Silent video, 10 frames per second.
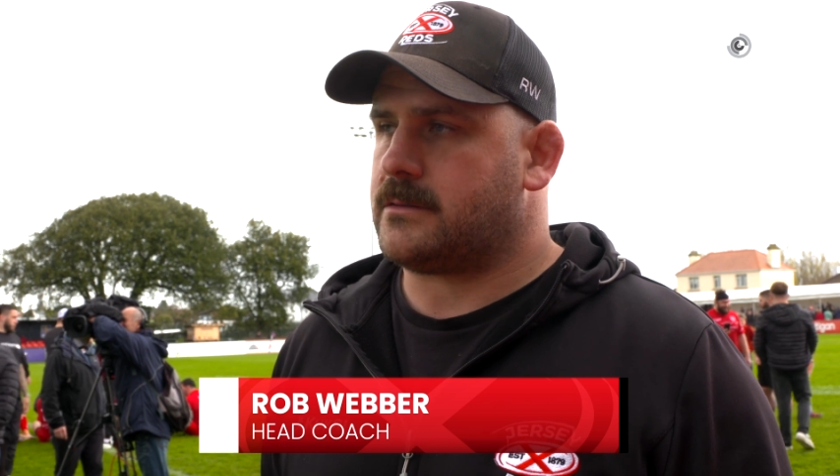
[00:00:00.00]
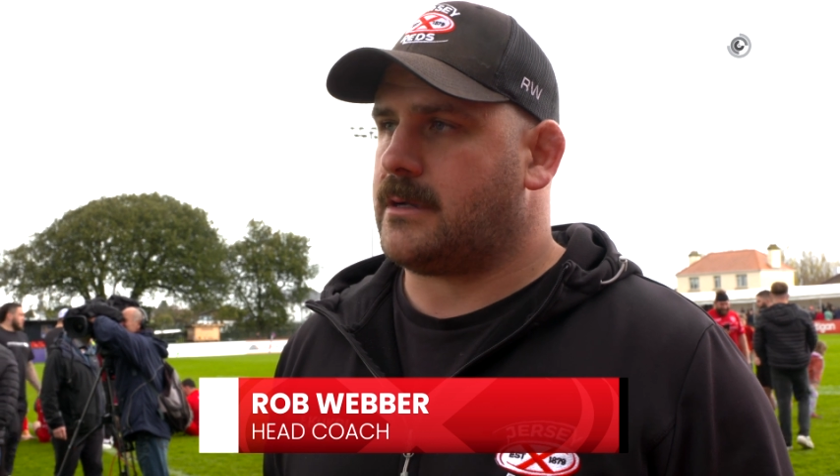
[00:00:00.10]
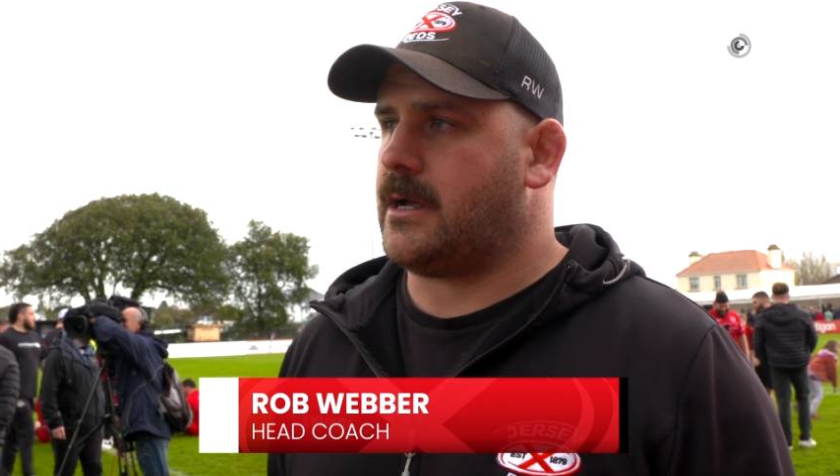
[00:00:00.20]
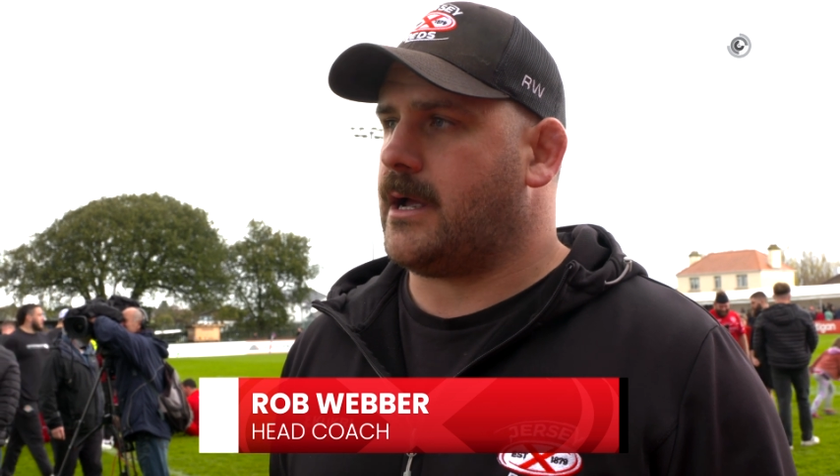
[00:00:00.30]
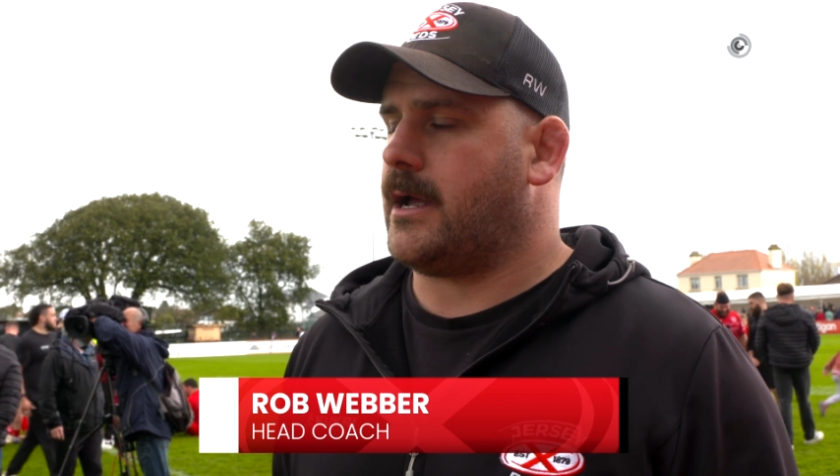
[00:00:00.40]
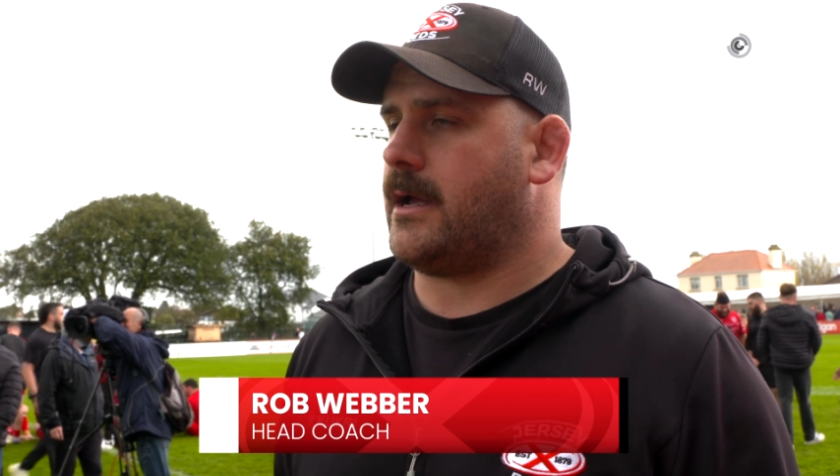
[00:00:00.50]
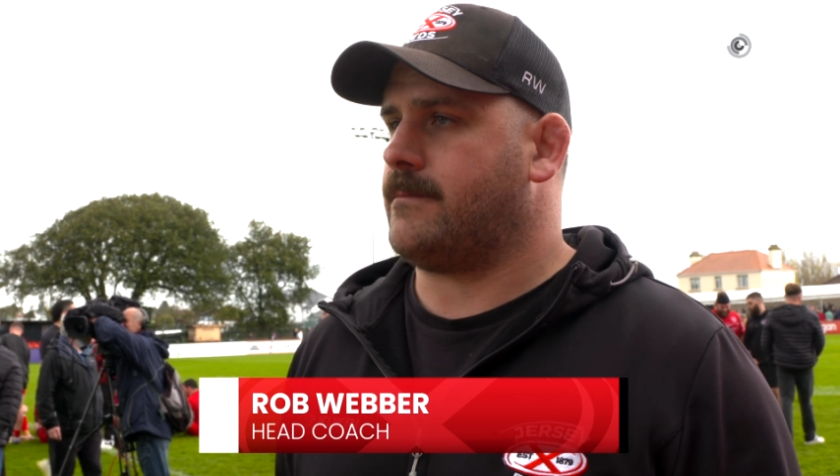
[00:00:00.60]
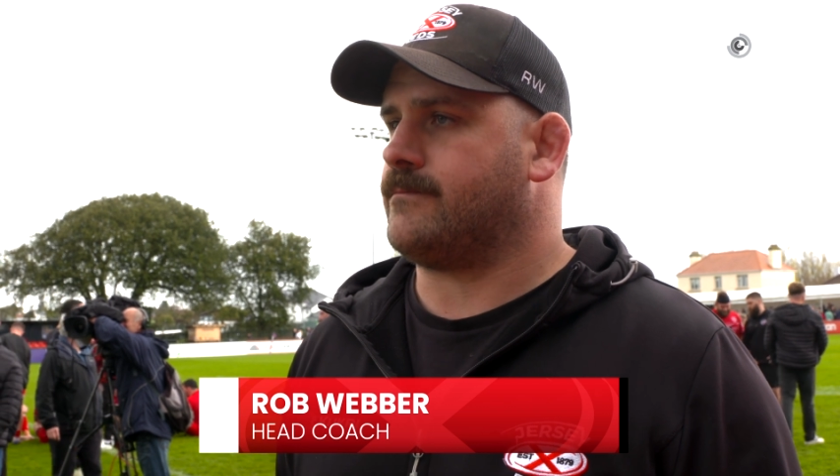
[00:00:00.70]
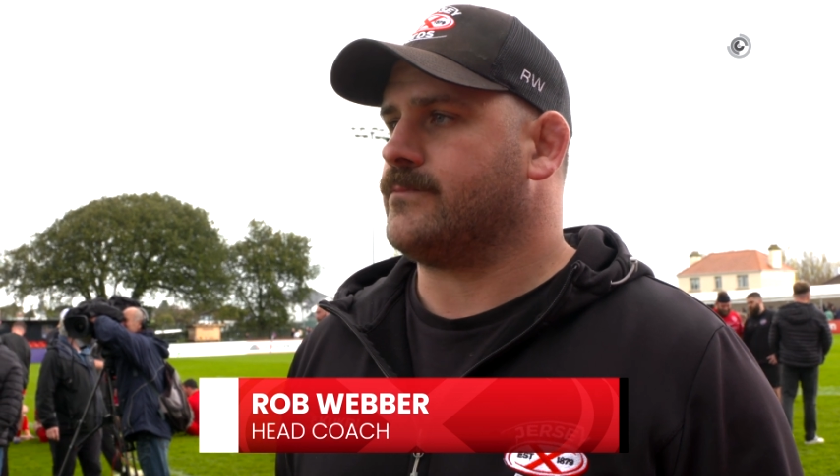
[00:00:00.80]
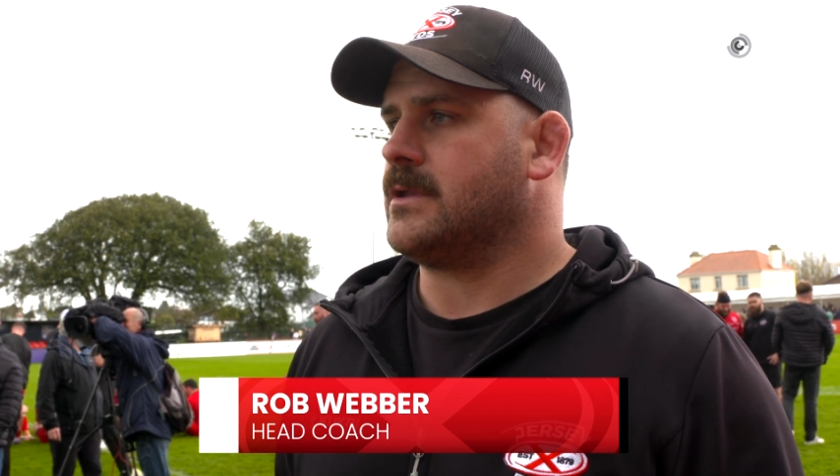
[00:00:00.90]

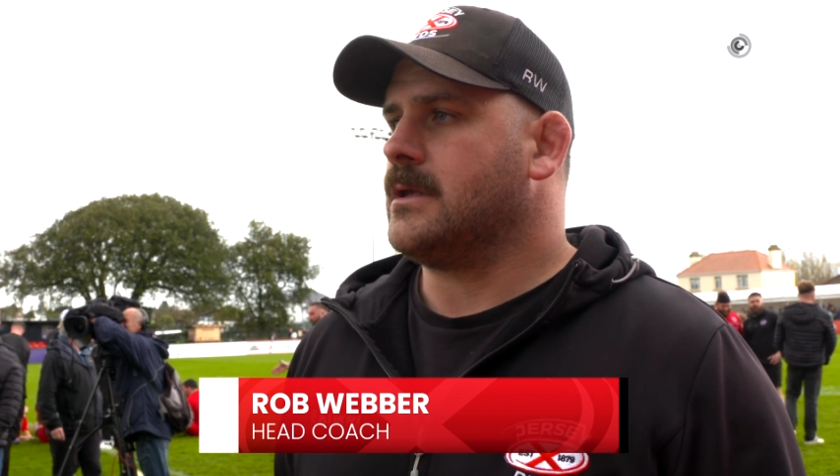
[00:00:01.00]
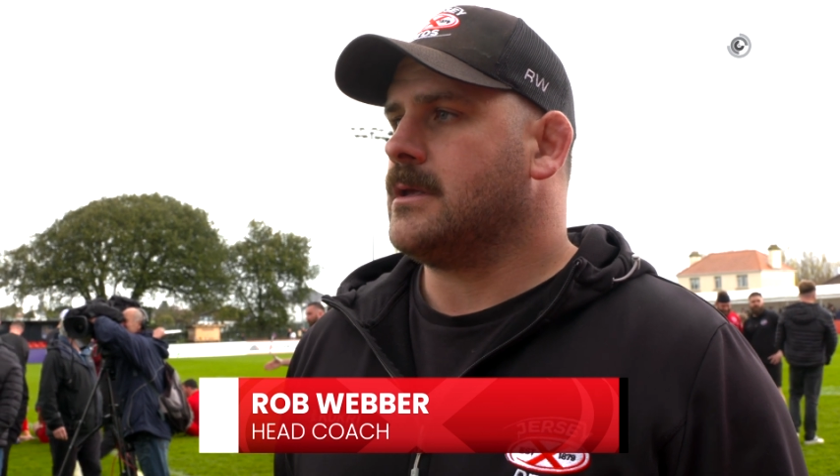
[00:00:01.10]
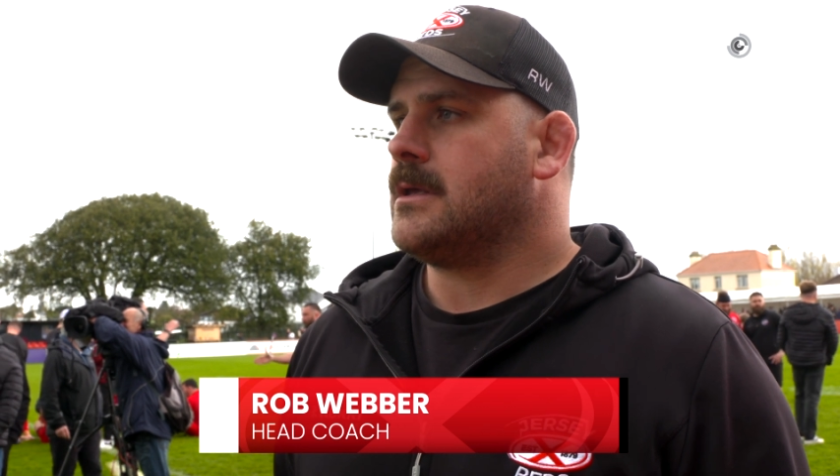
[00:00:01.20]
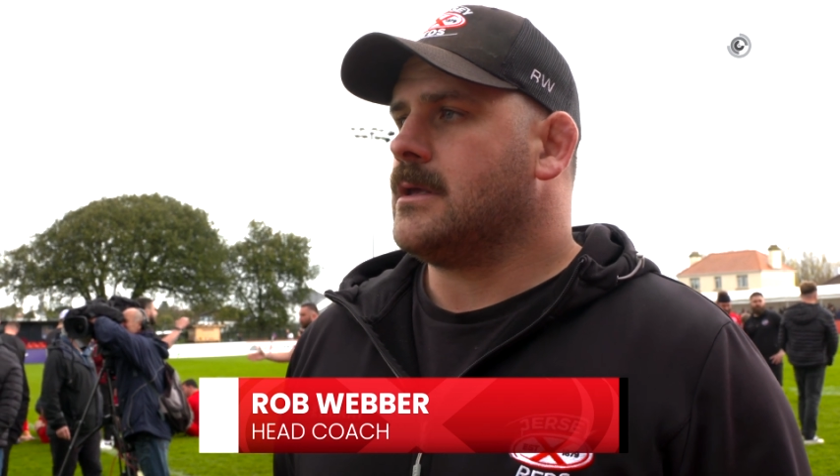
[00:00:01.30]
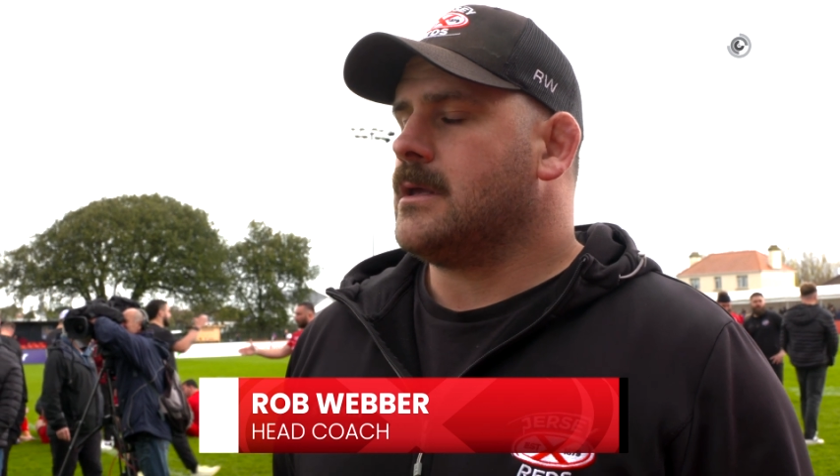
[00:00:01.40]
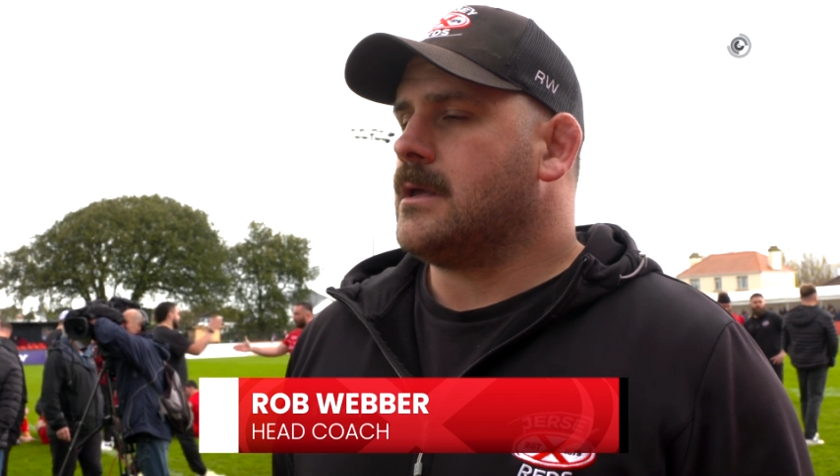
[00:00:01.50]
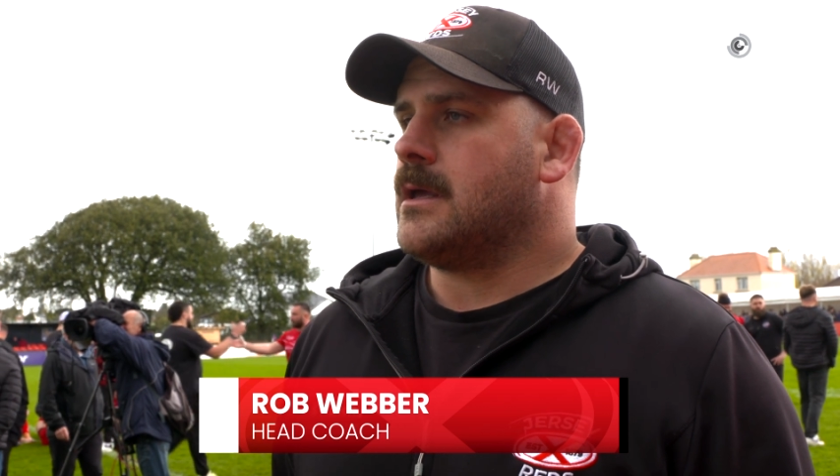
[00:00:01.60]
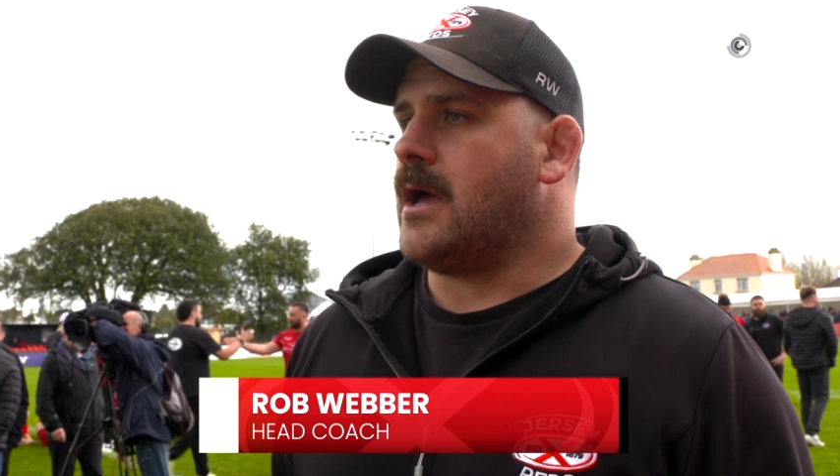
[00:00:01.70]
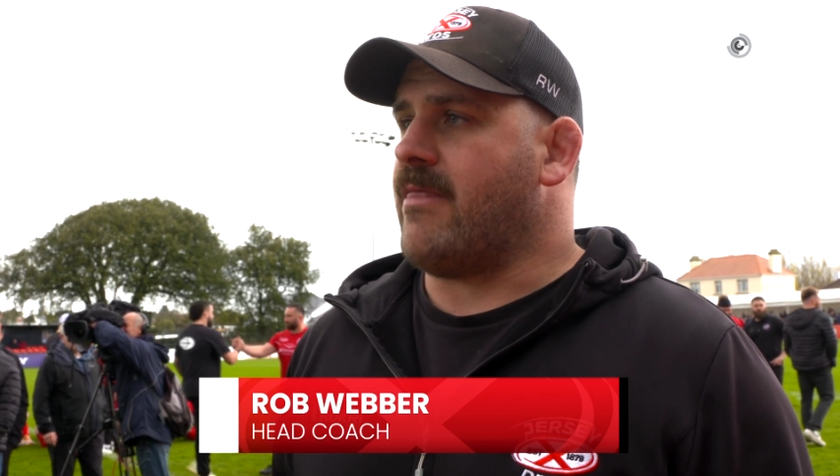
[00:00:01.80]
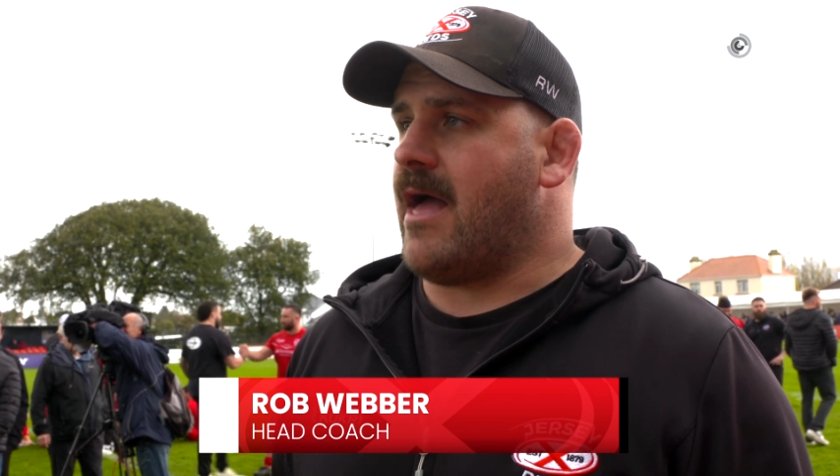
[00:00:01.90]

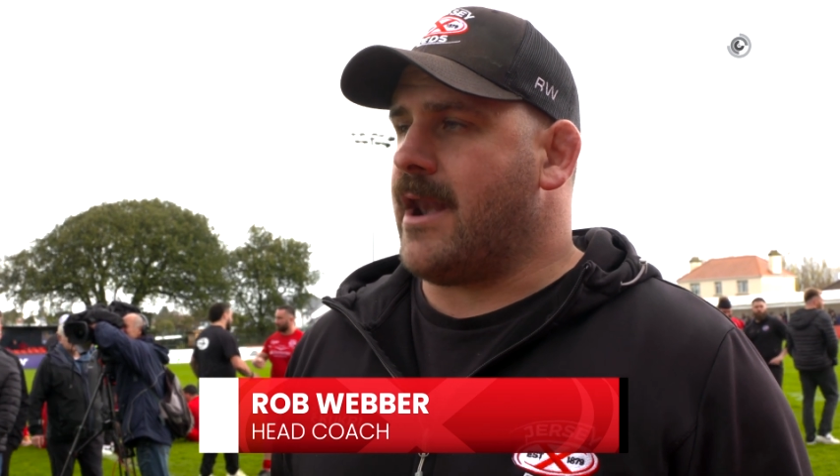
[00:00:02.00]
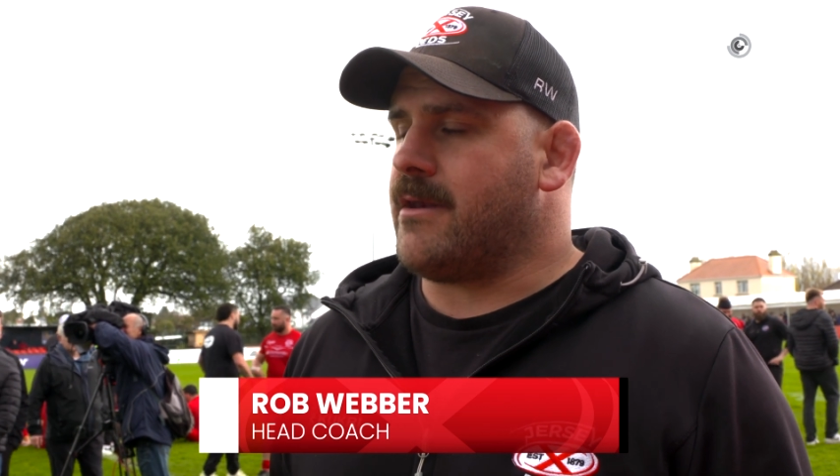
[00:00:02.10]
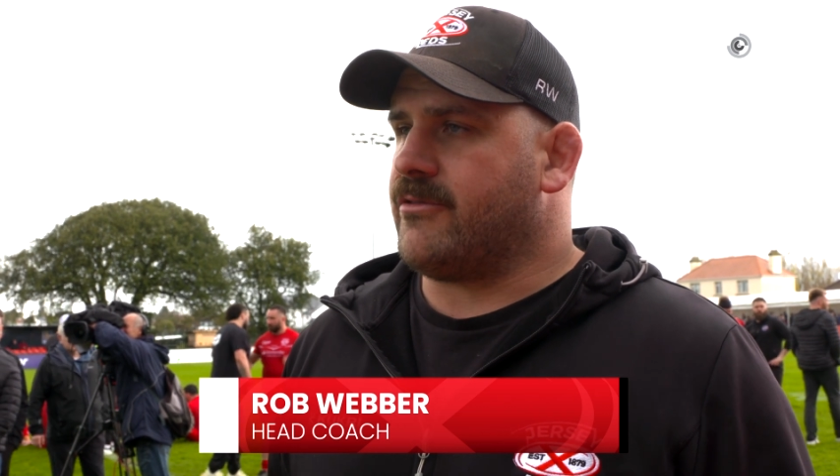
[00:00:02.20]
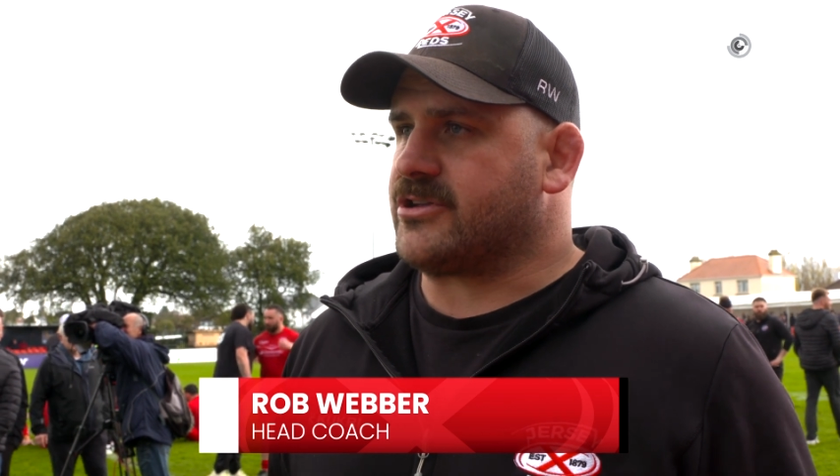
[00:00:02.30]
And then